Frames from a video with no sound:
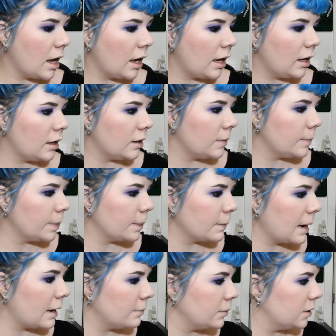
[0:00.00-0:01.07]

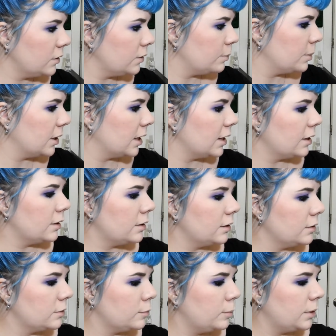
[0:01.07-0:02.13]
I'm gonna apply a
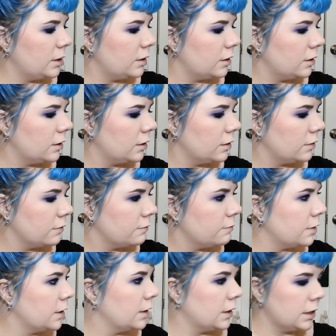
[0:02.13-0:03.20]
little bit
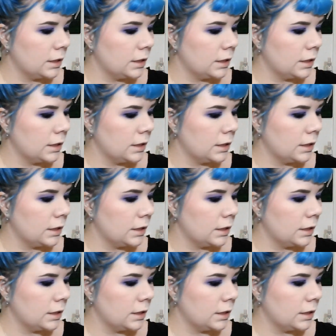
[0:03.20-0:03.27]
of